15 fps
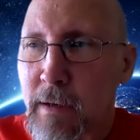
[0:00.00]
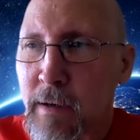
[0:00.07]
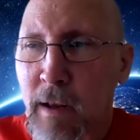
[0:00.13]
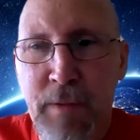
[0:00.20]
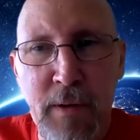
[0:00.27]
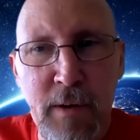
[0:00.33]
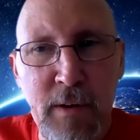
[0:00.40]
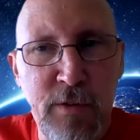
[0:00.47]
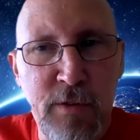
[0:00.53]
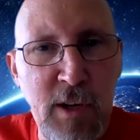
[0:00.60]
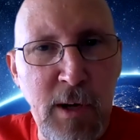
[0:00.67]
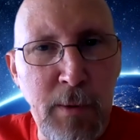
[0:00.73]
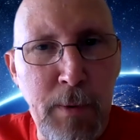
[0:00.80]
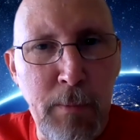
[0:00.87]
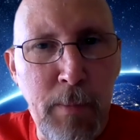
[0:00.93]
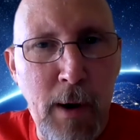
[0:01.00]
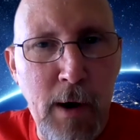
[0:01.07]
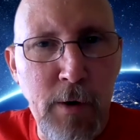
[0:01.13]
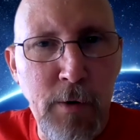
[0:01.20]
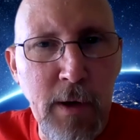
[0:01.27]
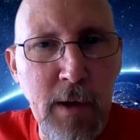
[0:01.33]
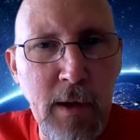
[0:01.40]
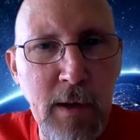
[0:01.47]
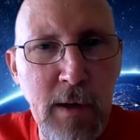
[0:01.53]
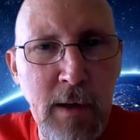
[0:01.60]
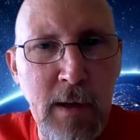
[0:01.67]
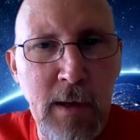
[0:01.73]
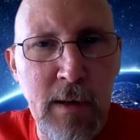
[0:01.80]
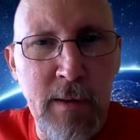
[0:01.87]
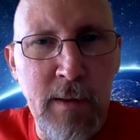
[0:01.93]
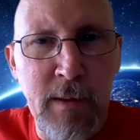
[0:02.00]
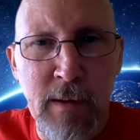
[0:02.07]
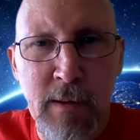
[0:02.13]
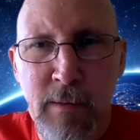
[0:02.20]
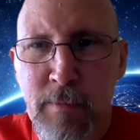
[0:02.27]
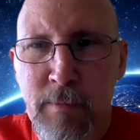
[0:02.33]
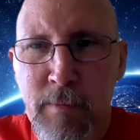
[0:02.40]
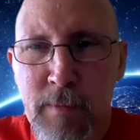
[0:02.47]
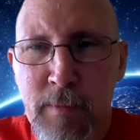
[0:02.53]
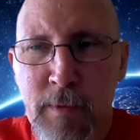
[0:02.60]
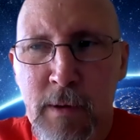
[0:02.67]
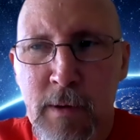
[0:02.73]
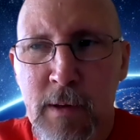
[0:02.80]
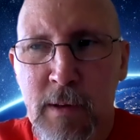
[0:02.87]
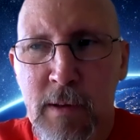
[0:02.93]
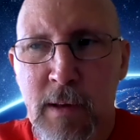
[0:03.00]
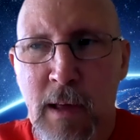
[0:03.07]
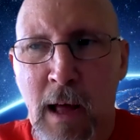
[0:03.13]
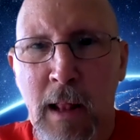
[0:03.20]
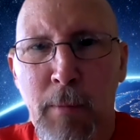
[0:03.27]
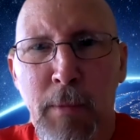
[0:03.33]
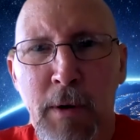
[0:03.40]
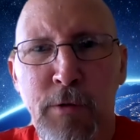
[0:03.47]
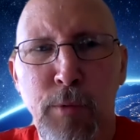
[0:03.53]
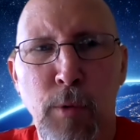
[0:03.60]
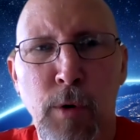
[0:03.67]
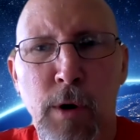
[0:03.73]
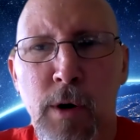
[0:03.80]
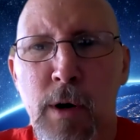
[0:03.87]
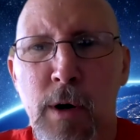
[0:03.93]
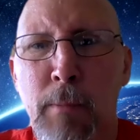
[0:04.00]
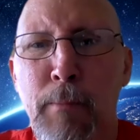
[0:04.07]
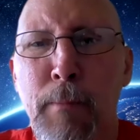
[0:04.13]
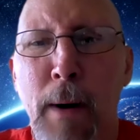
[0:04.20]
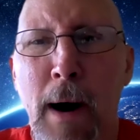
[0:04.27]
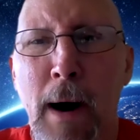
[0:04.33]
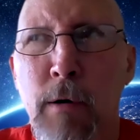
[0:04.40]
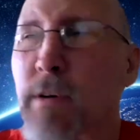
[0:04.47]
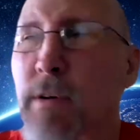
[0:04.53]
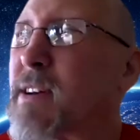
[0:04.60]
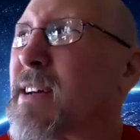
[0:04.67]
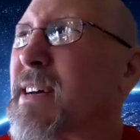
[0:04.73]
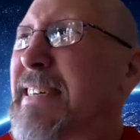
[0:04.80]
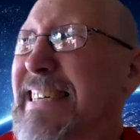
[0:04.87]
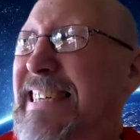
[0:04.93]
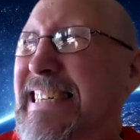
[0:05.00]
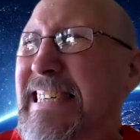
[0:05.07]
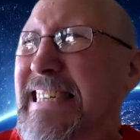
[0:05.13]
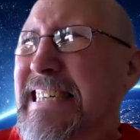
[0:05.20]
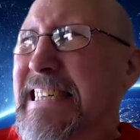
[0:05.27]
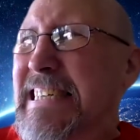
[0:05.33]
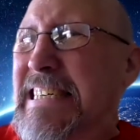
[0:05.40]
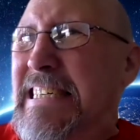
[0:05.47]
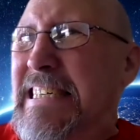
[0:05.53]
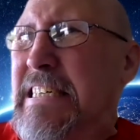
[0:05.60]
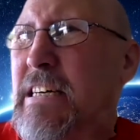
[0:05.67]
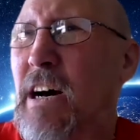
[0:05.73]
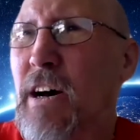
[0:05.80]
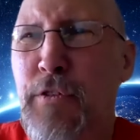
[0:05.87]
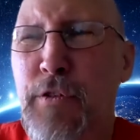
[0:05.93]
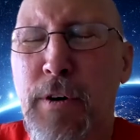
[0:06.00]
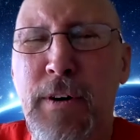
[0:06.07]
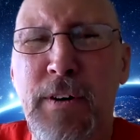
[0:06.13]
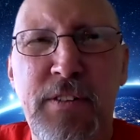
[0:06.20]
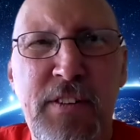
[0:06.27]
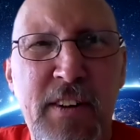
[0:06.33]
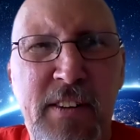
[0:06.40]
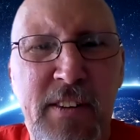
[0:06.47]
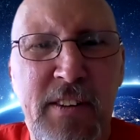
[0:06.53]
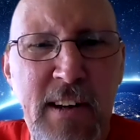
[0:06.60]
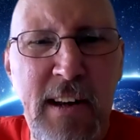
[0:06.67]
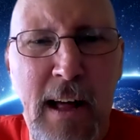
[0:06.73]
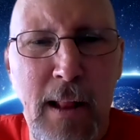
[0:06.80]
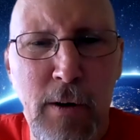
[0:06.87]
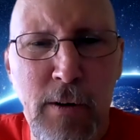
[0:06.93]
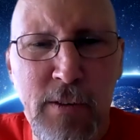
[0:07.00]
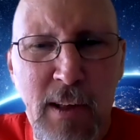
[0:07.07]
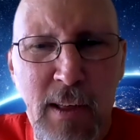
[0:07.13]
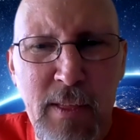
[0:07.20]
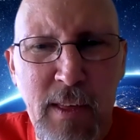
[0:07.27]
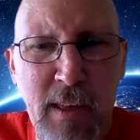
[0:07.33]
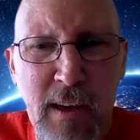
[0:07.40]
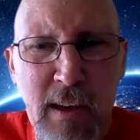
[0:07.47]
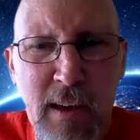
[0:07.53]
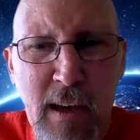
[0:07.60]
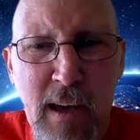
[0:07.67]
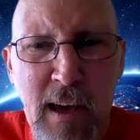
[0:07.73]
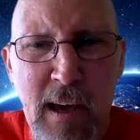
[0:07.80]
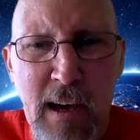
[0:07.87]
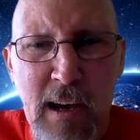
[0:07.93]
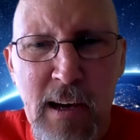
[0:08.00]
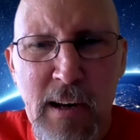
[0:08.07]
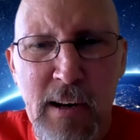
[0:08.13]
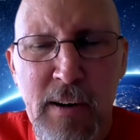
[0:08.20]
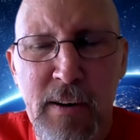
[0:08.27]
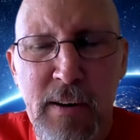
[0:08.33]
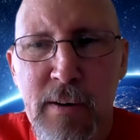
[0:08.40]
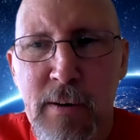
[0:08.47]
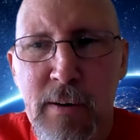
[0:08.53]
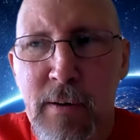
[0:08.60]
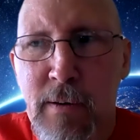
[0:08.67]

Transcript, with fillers: nothing is cheap in pottery. Uh, the elements were about $160, I think, and